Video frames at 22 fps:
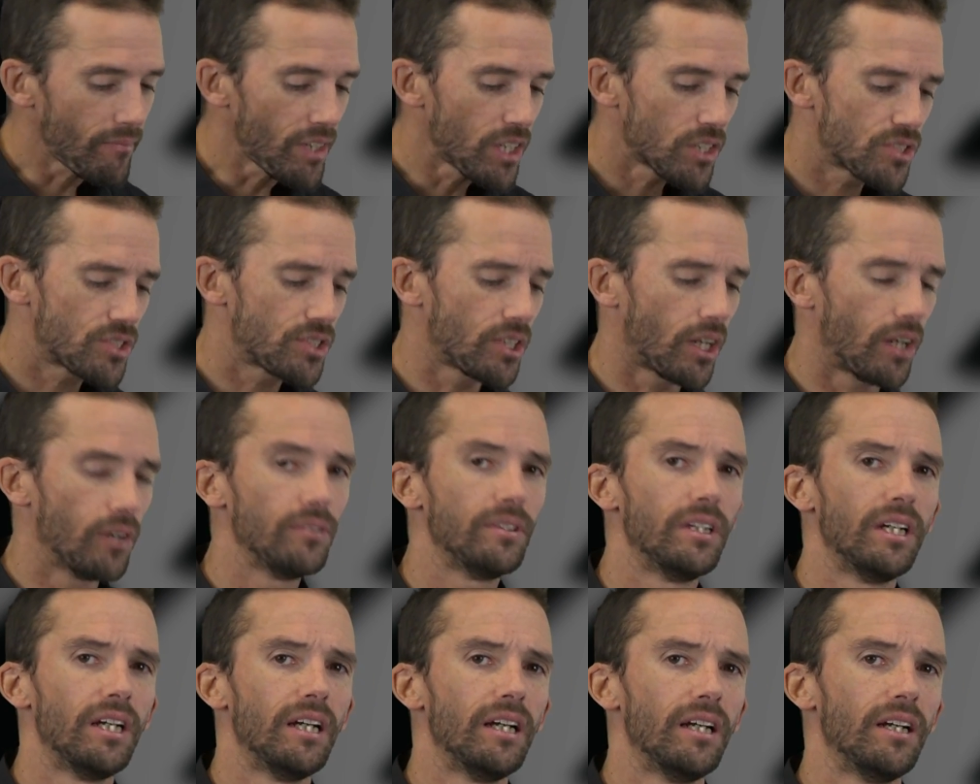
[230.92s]
So
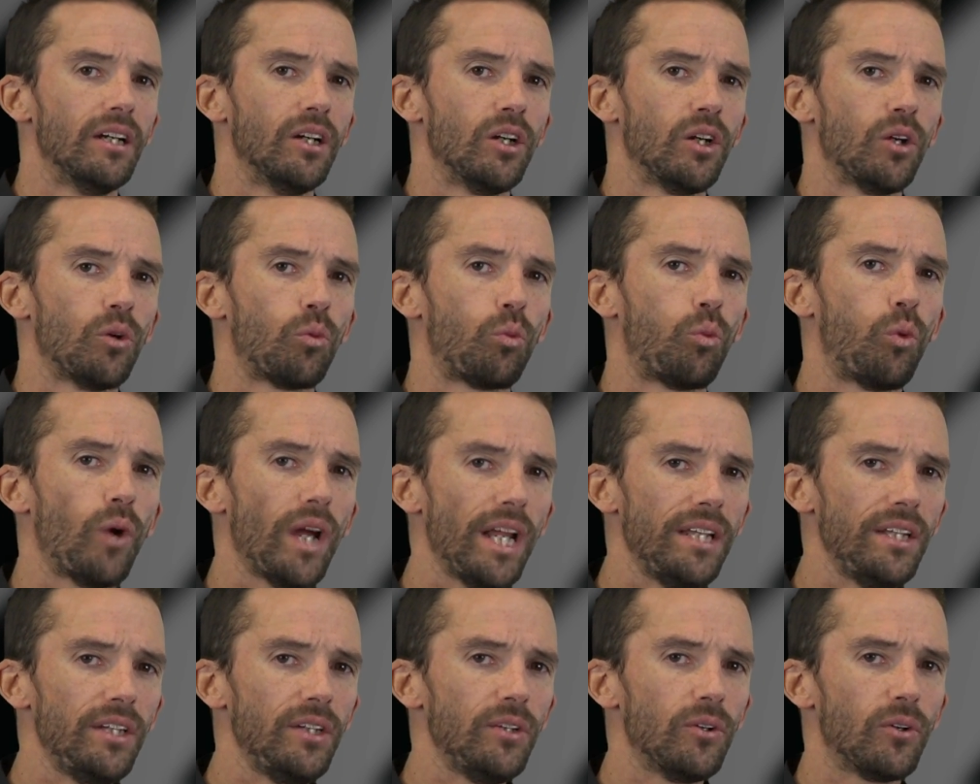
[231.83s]

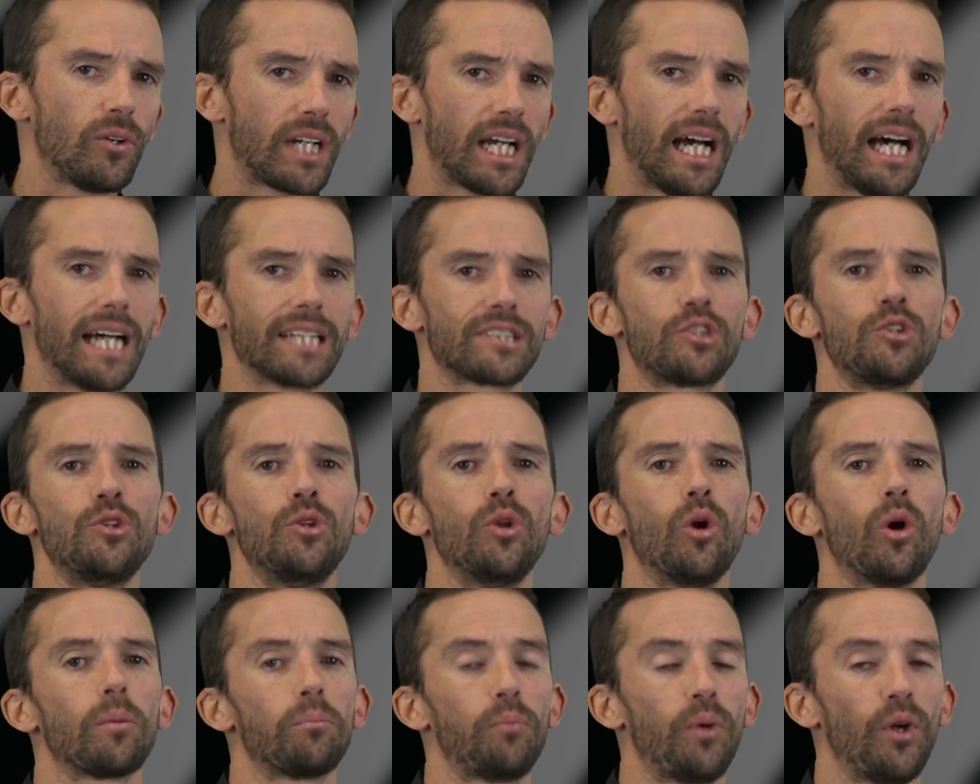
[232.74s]
when your kart's
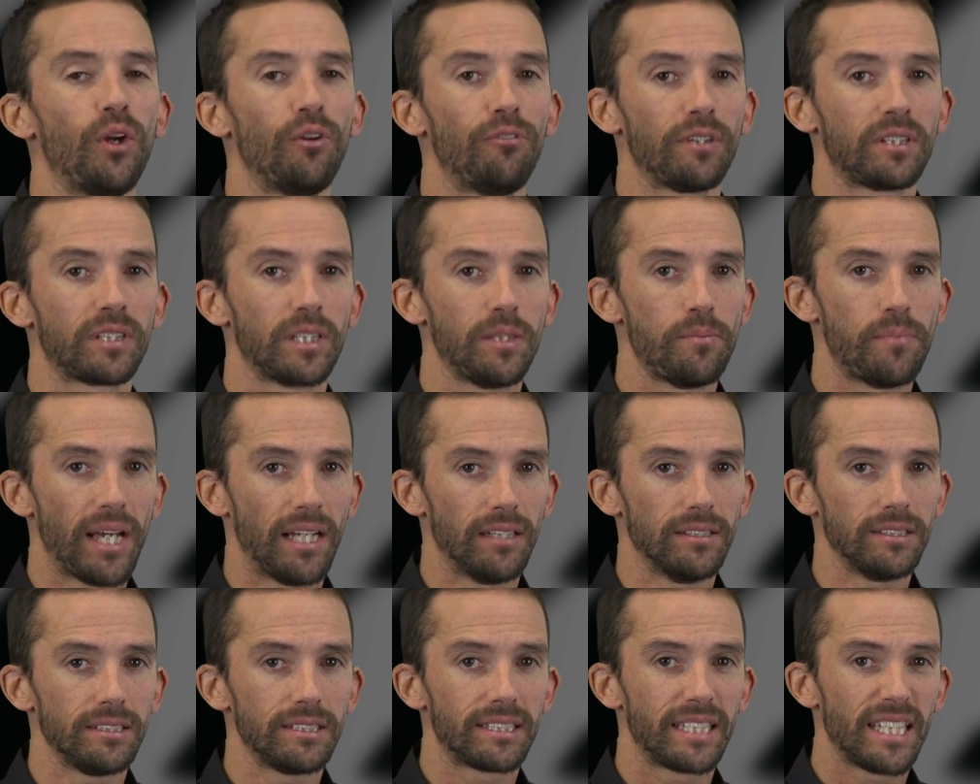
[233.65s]
not perfectly
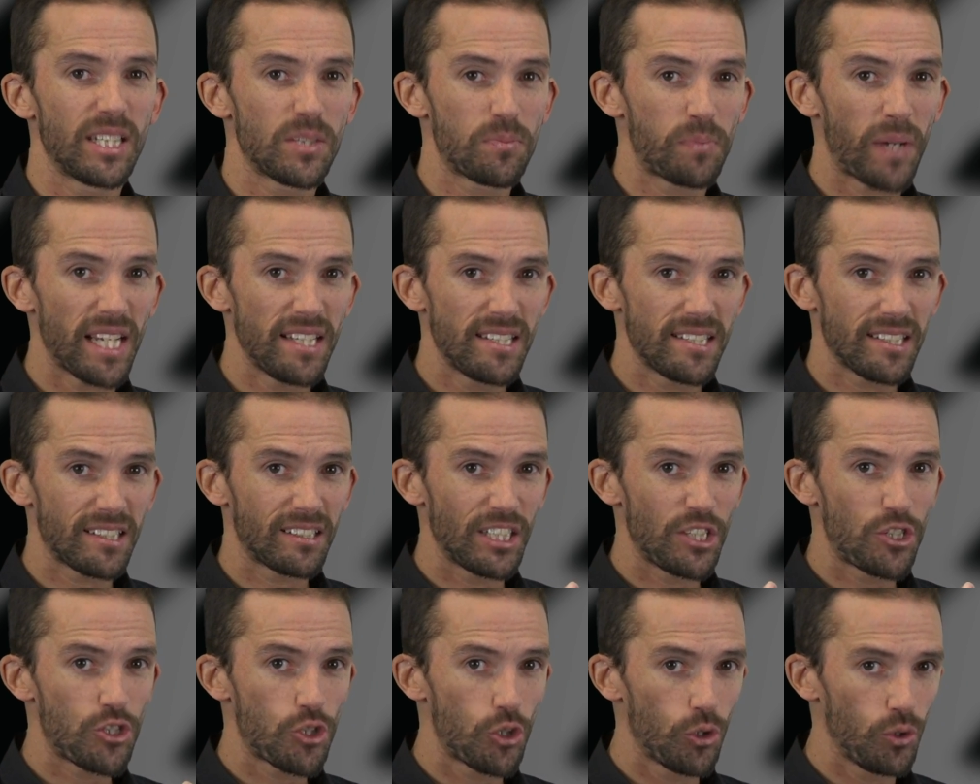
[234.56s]
balanced, there's
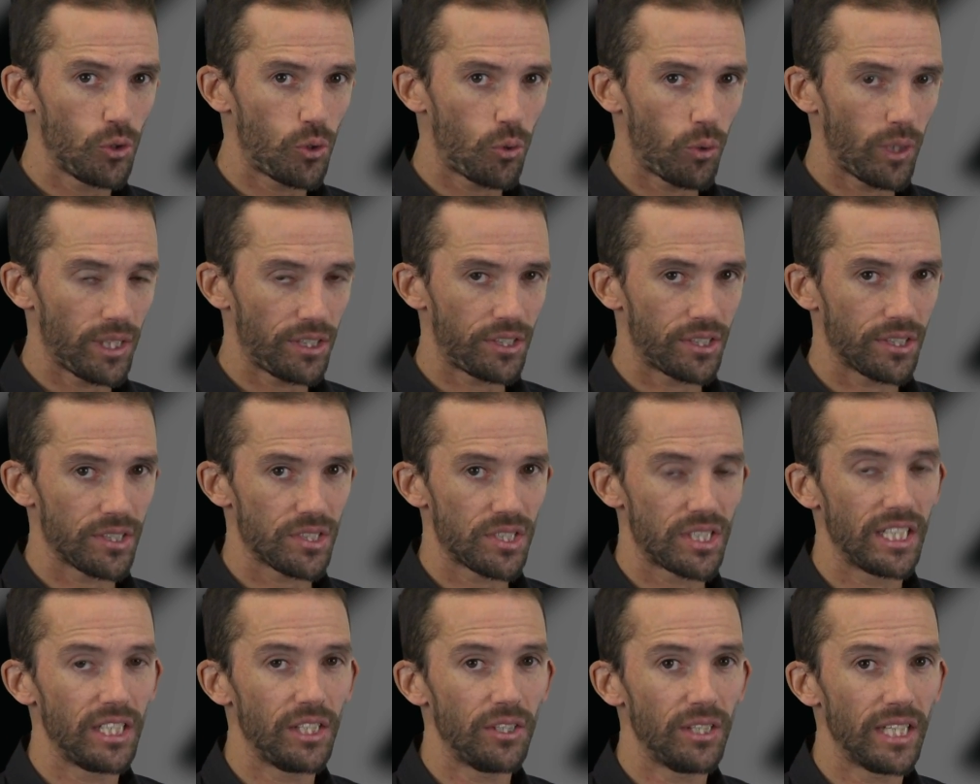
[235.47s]
basically two questions
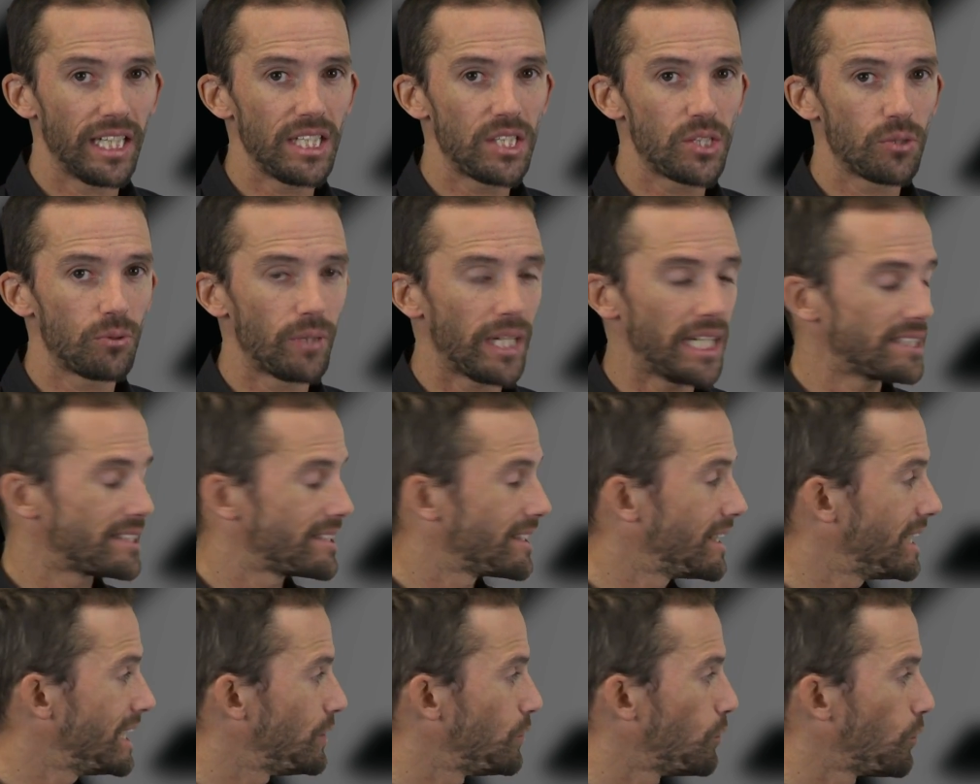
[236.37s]
that you need to
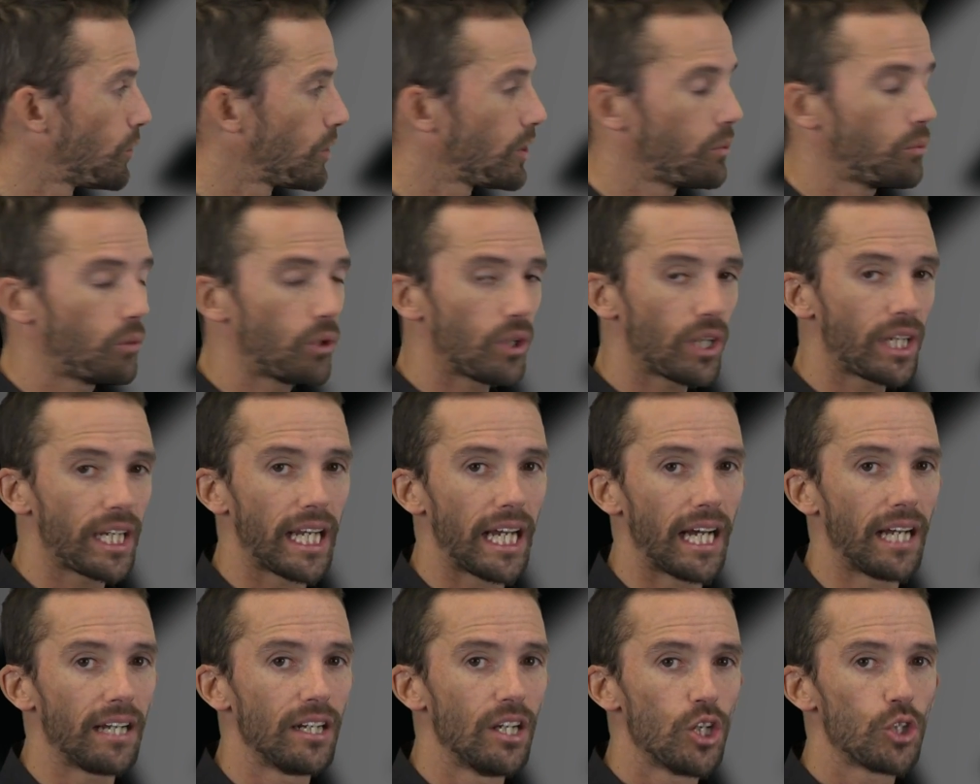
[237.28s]
answer in order to work
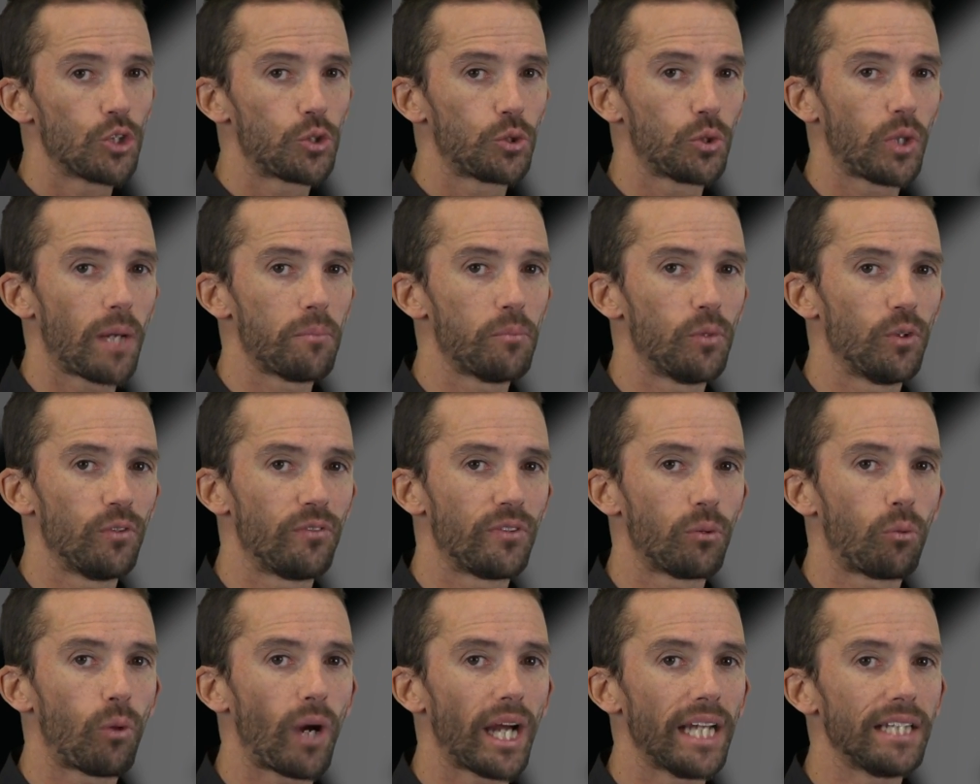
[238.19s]
out, should I move
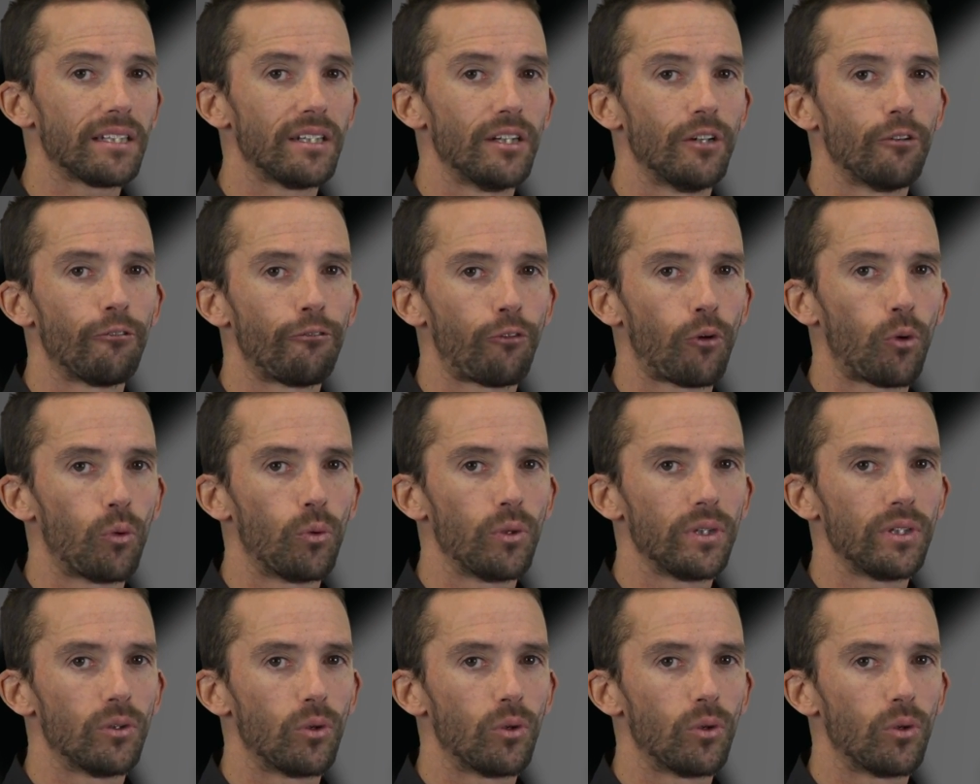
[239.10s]
the weight forward